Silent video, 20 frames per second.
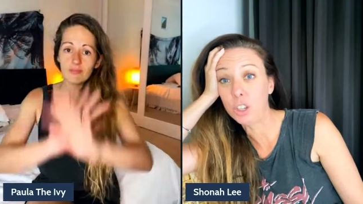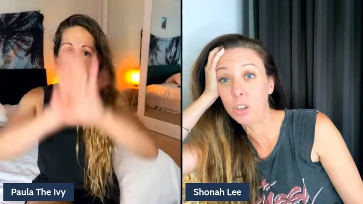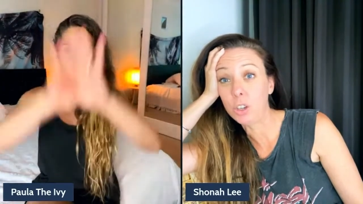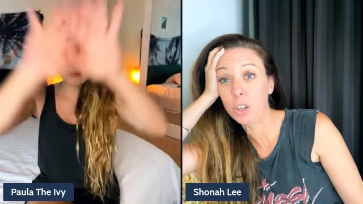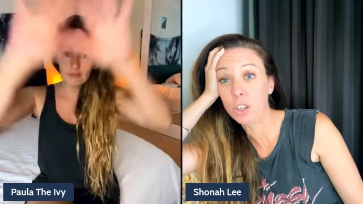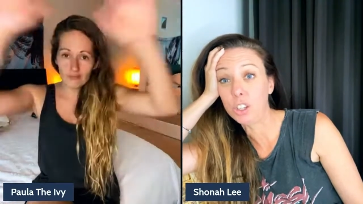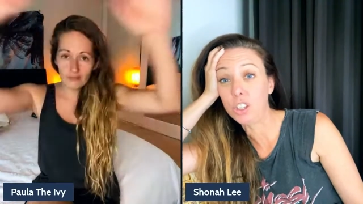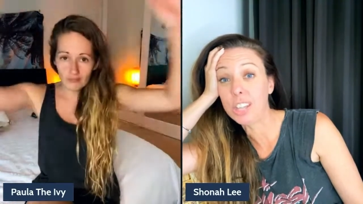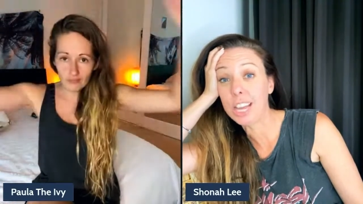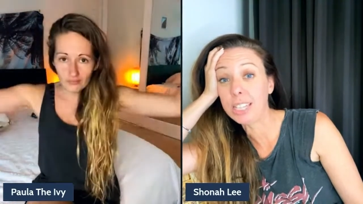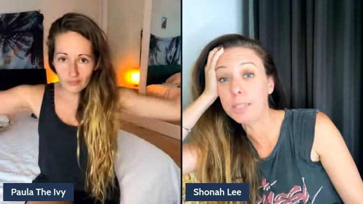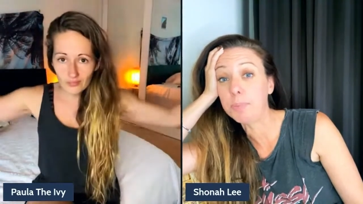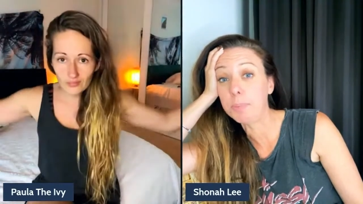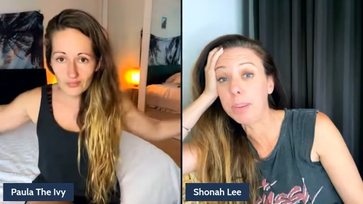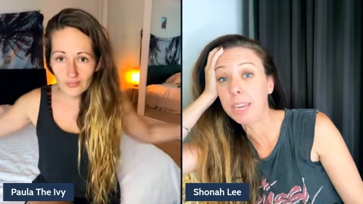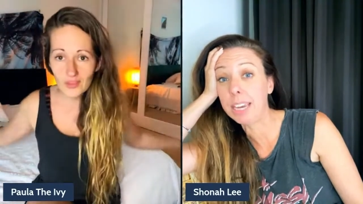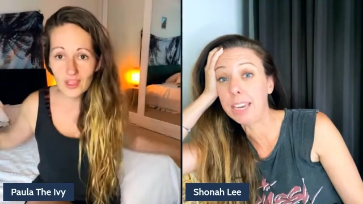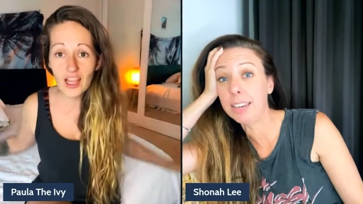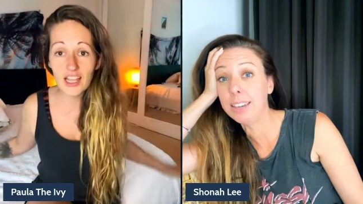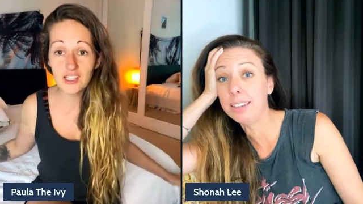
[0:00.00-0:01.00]
Speaker 1: huge. That's
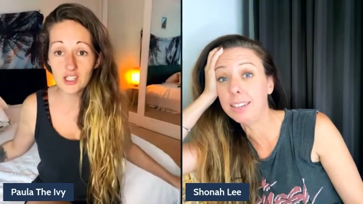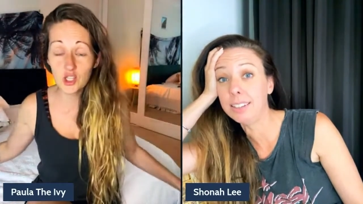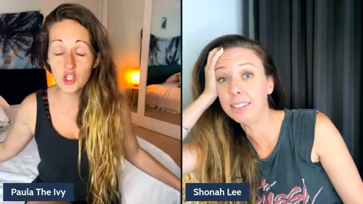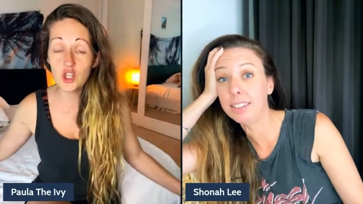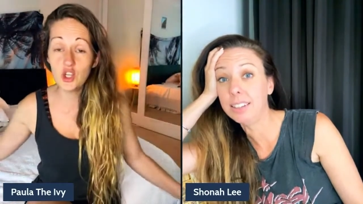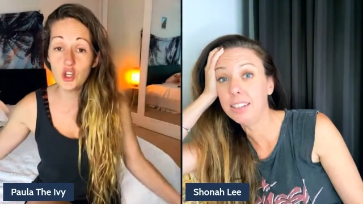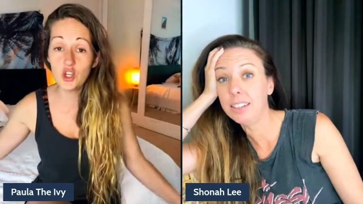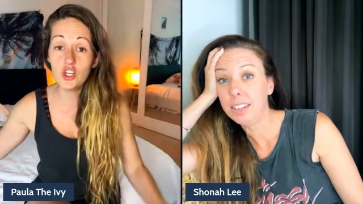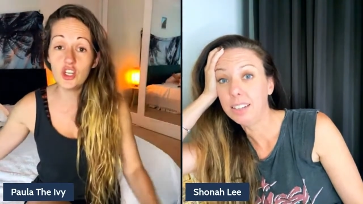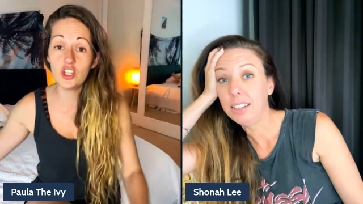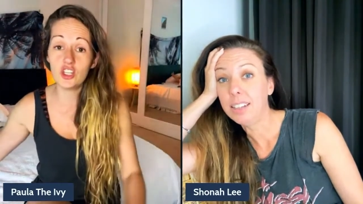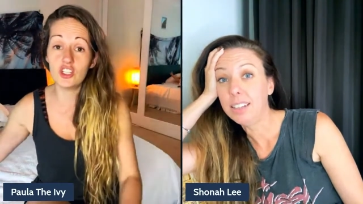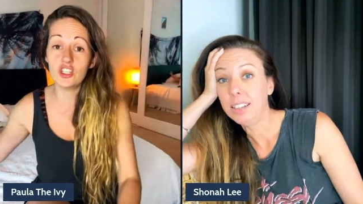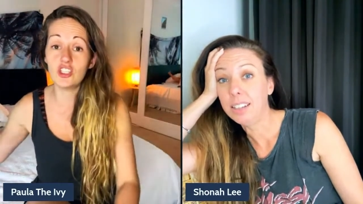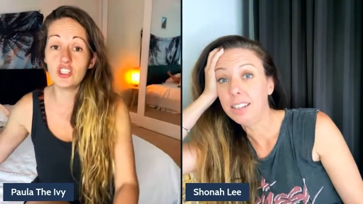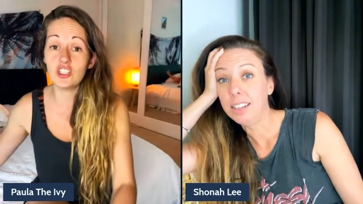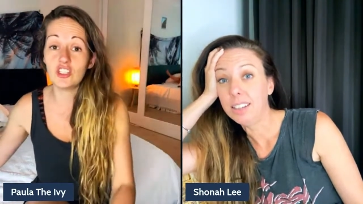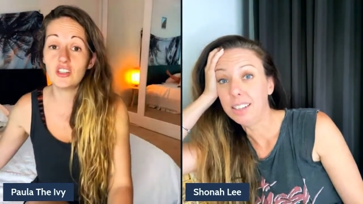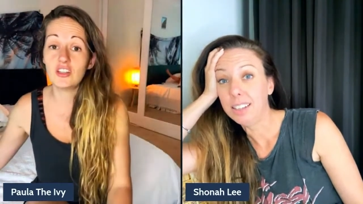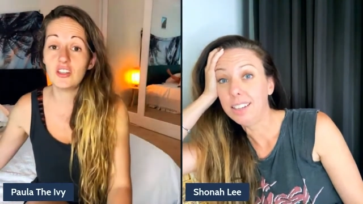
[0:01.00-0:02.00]
big. That's
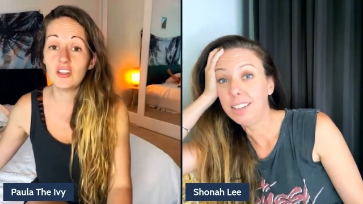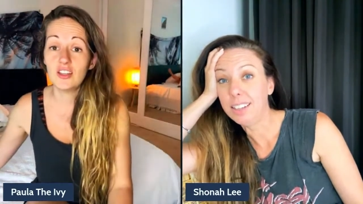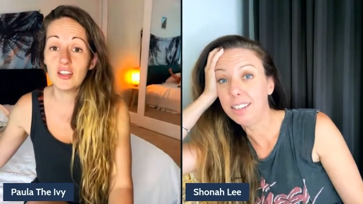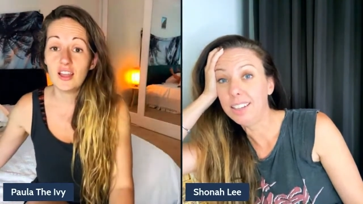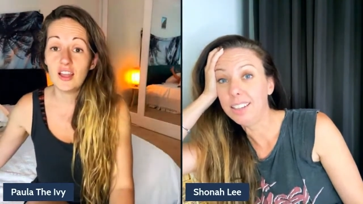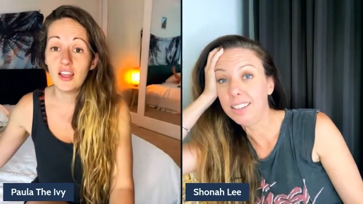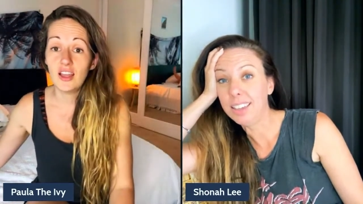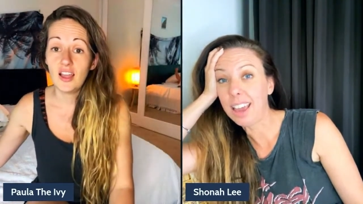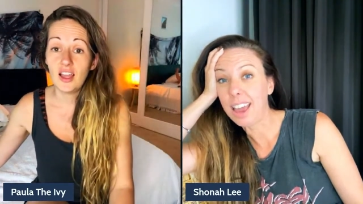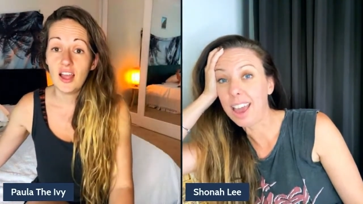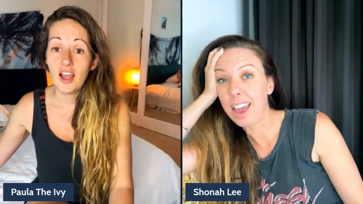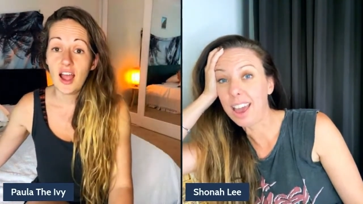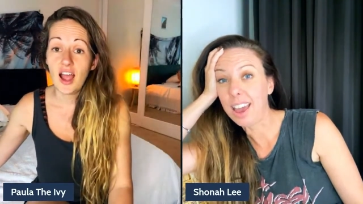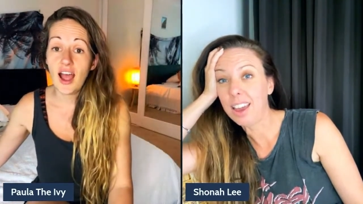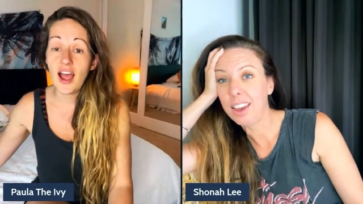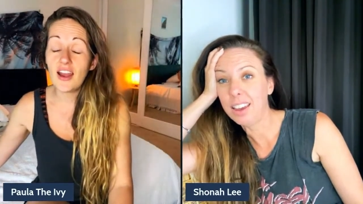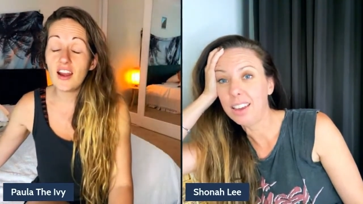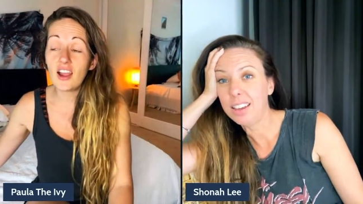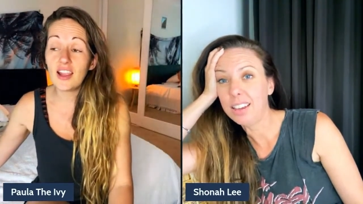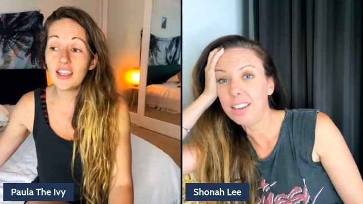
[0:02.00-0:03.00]
huge. Yeah.
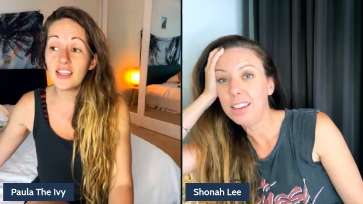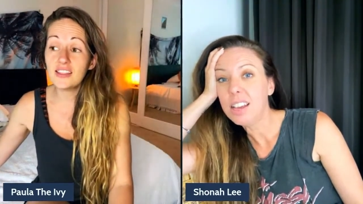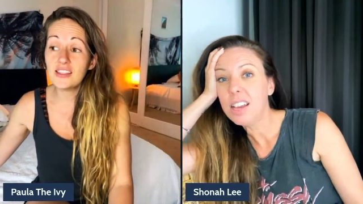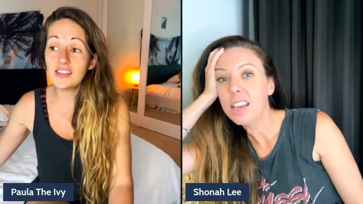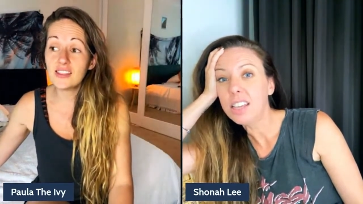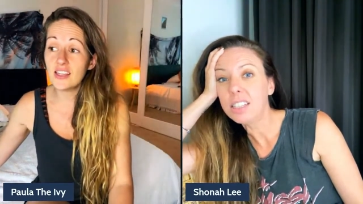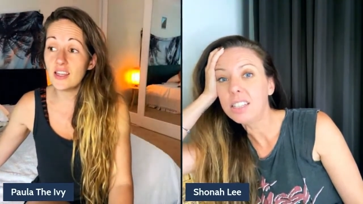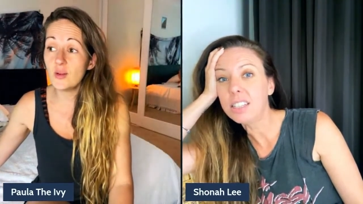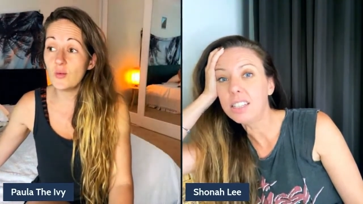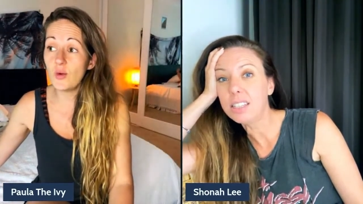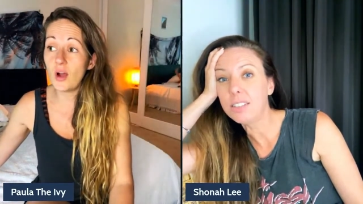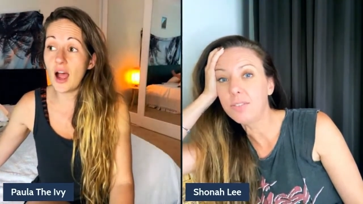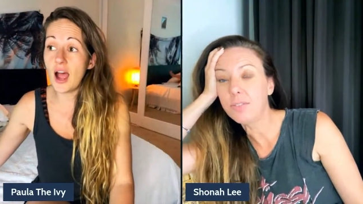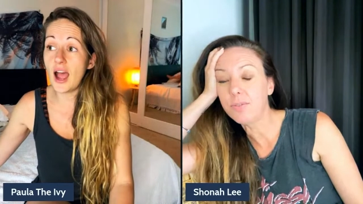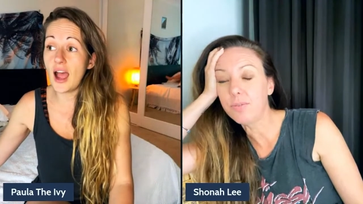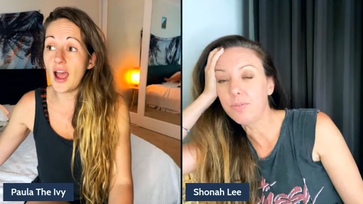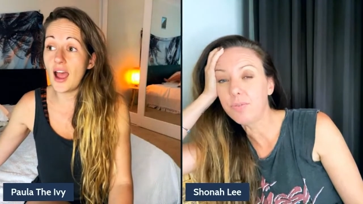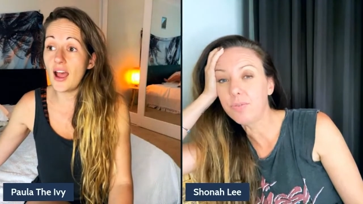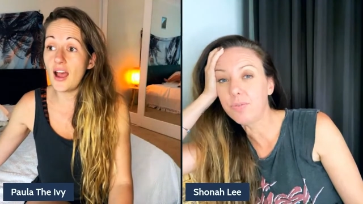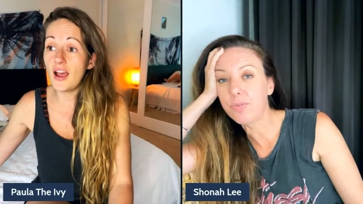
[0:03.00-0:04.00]
And I can see
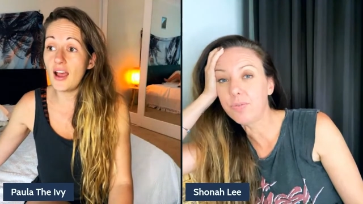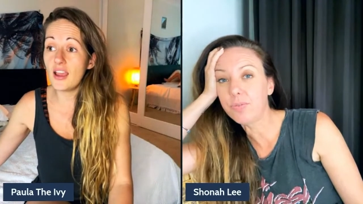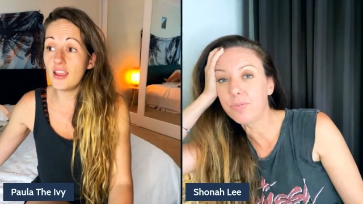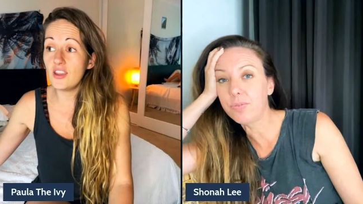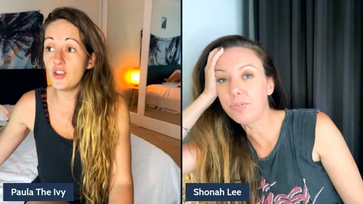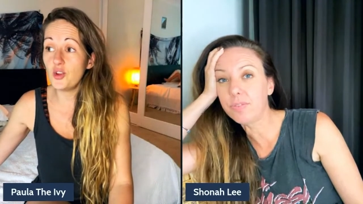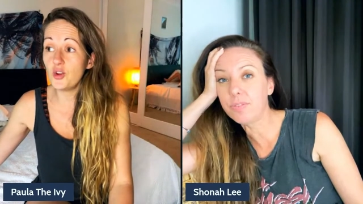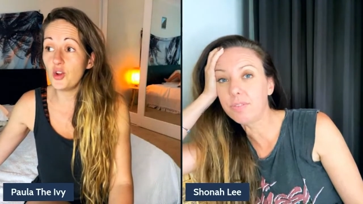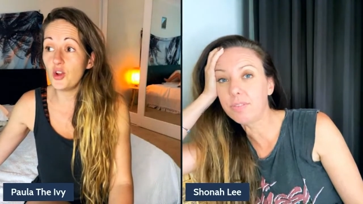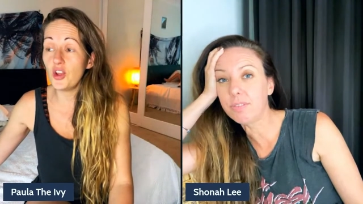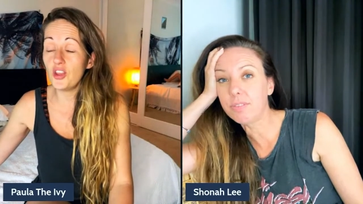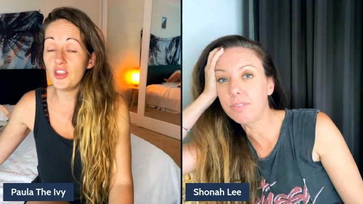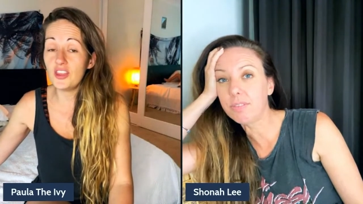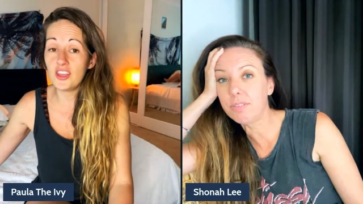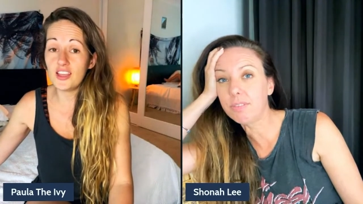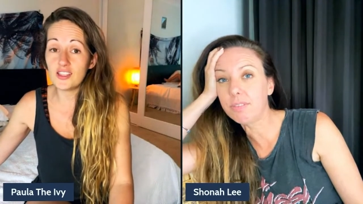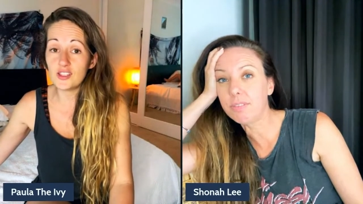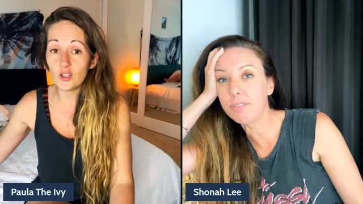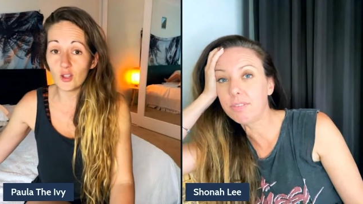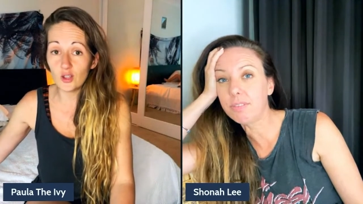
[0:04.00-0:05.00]
why, you know, there's a